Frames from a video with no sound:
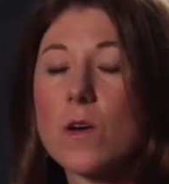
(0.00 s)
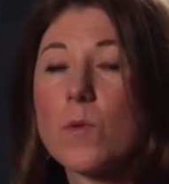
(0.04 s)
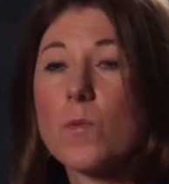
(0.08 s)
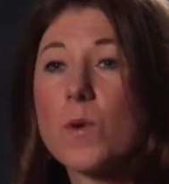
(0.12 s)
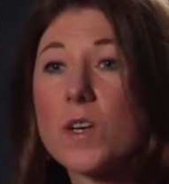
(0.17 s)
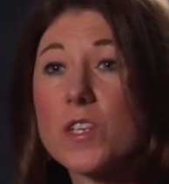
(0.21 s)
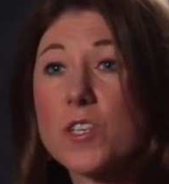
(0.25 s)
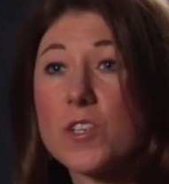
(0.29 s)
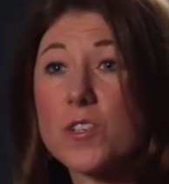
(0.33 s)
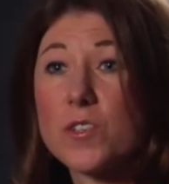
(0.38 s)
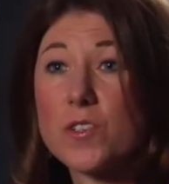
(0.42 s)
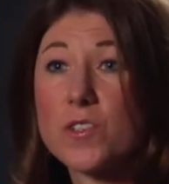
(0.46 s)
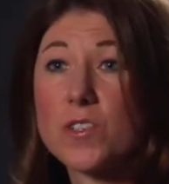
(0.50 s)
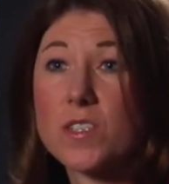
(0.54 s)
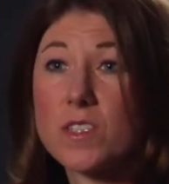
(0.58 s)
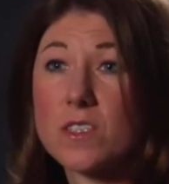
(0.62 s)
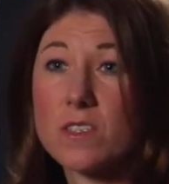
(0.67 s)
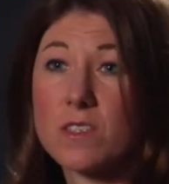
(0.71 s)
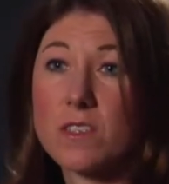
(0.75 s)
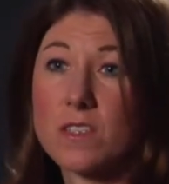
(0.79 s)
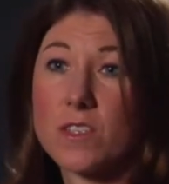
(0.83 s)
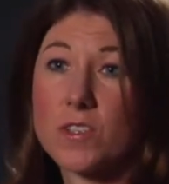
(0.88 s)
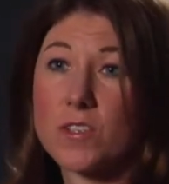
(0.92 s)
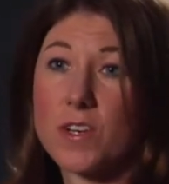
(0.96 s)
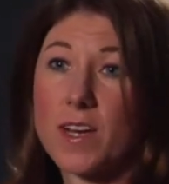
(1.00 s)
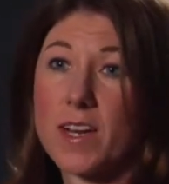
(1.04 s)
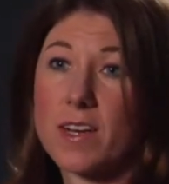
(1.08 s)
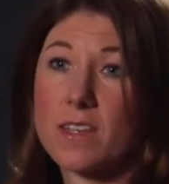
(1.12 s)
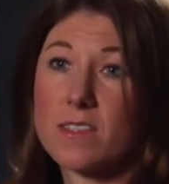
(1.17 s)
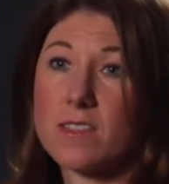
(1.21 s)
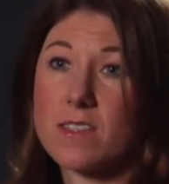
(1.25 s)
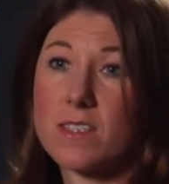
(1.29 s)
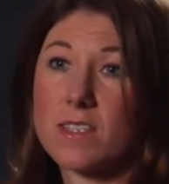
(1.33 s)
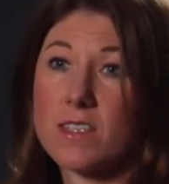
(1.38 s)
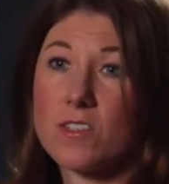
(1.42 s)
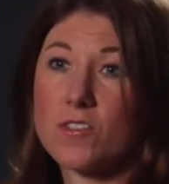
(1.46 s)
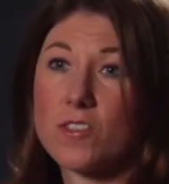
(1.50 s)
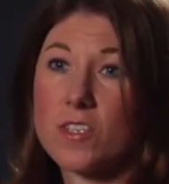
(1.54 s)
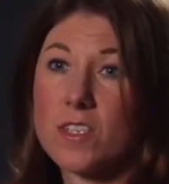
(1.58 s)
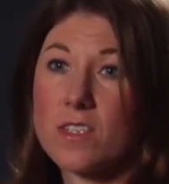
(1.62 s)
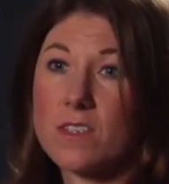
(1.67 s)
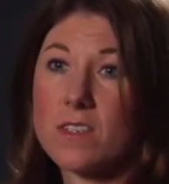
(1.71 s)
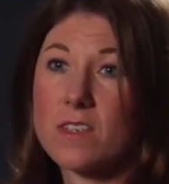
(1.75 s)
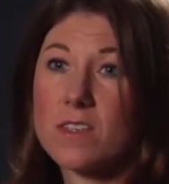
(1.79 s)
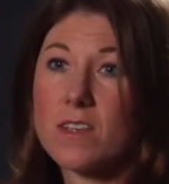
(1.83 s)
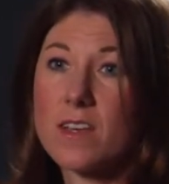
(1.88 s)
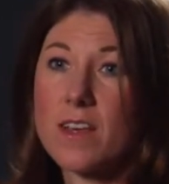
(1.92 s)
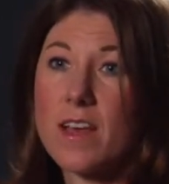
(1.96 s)
while you're still under anesthesia.
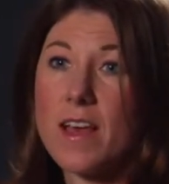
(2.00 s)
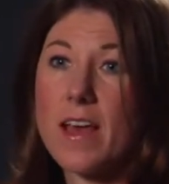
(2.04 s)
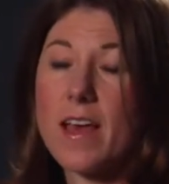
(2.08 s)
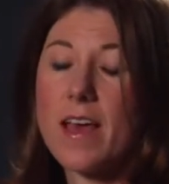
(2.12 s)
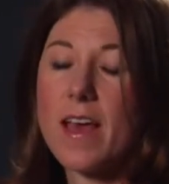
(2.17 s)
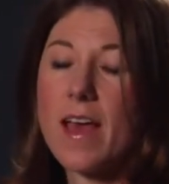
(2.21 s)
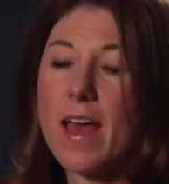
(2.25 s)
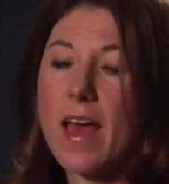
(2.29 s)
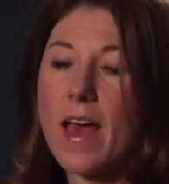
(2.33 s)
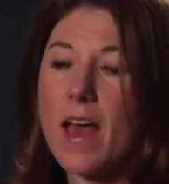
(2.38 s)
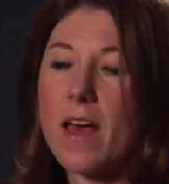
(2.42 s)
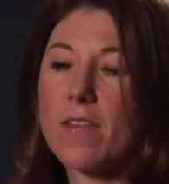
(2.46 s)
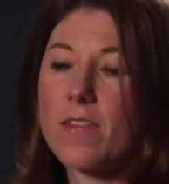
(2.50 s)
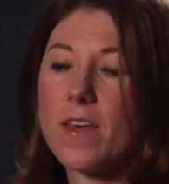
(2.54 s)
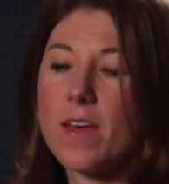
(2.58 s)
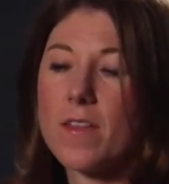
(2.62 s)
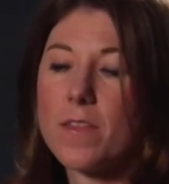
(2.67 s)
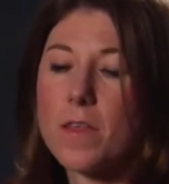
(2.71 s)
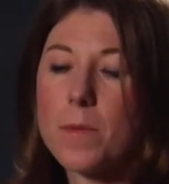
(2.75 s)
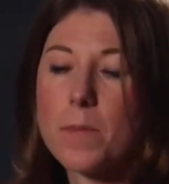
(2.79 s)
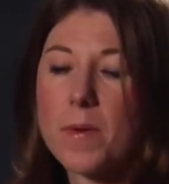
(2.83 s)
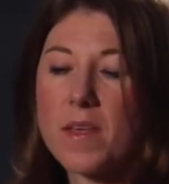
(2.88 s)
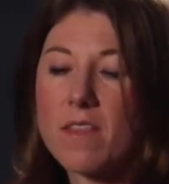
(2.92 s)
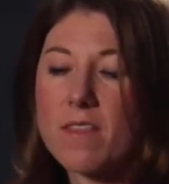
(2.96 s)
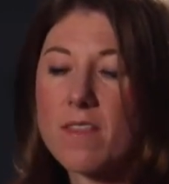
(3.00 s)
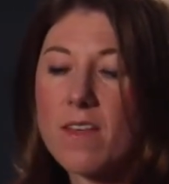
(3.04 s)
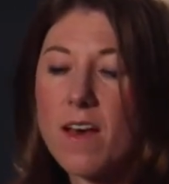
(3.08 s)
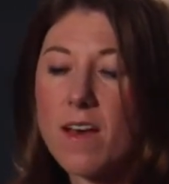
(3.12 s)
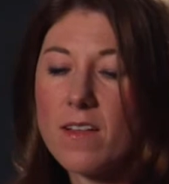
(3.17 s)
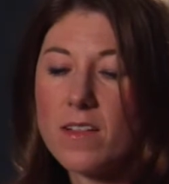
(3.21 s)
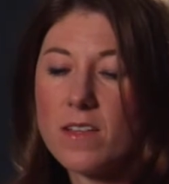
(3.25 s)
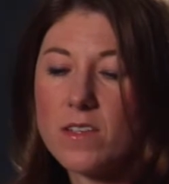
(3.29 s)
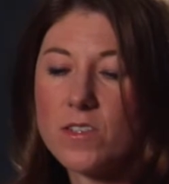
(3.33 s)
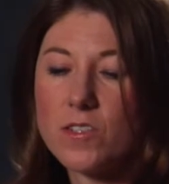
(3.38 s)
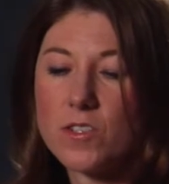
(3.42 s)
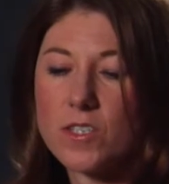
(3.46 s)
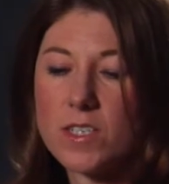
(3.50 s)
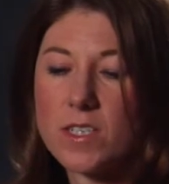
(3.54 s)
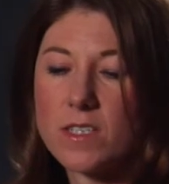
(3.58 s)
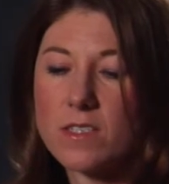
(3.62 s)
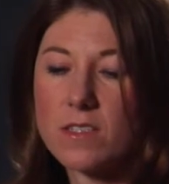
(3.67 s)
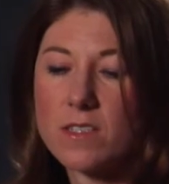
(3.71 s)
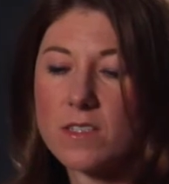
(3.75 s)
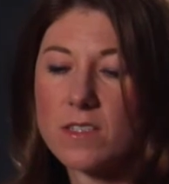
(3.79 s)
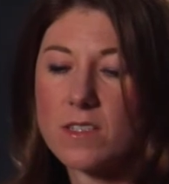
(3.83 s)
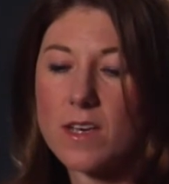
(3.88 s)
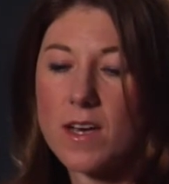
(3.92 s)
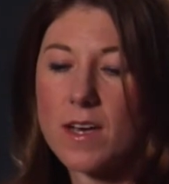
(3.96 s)
And then the
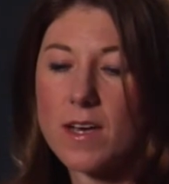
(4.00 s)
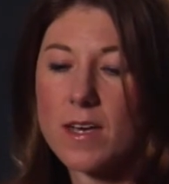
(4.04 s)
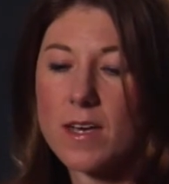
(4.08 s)
pathologist